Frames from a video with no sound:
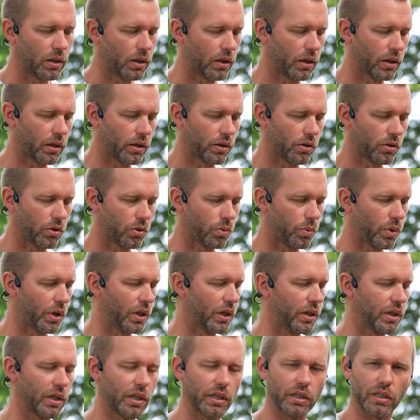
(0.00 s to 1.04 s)
you
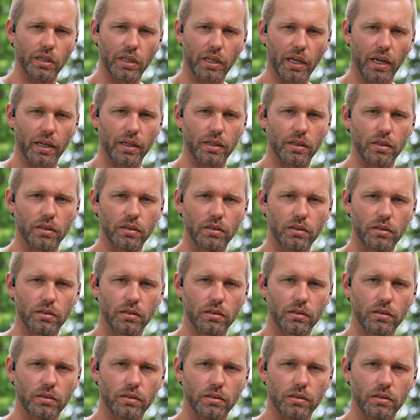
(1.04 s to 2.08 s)
really need to kind
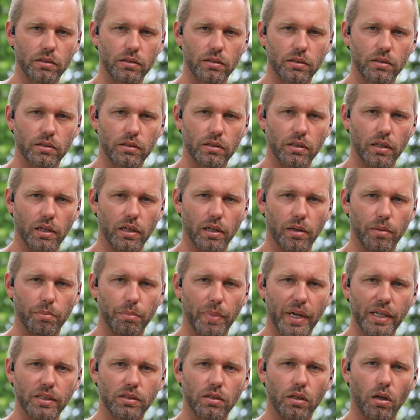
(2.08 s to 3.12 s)
of
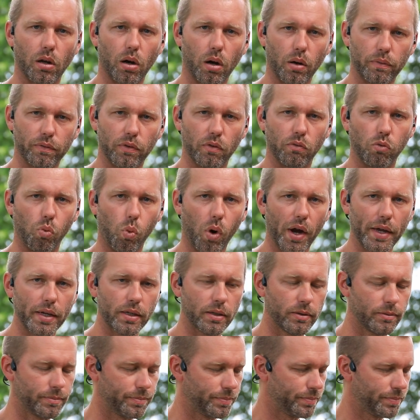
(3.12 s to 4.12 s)
base it off of weight.